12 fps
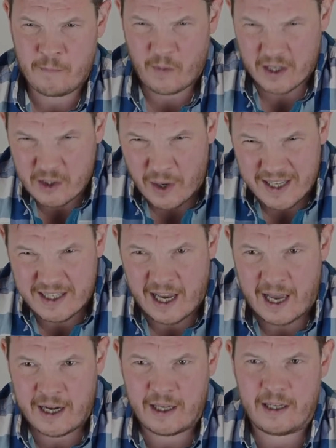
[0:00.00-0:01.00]
It's quite
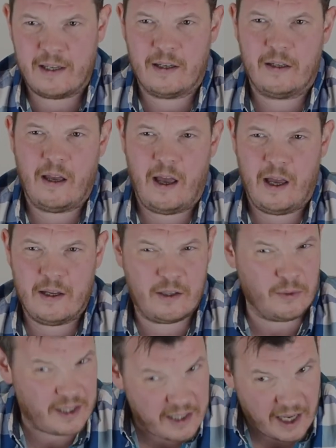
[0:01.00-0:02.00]
tannic, uh, so
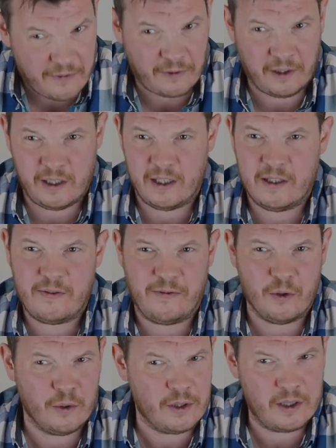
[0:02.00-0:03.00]
it definitely needs
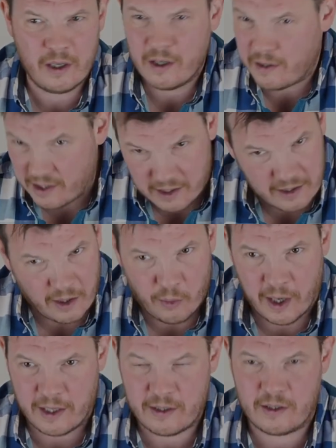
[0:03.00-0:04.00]
food. This isn't a
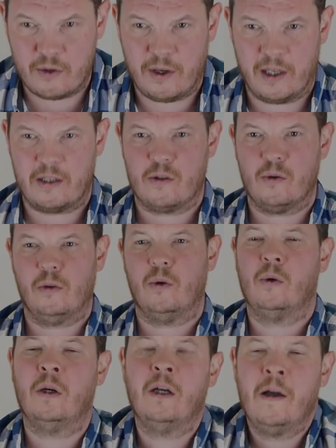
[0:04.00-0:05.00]
wine to drink
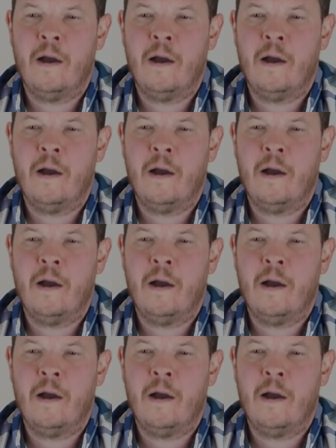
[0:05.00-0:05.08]
solo.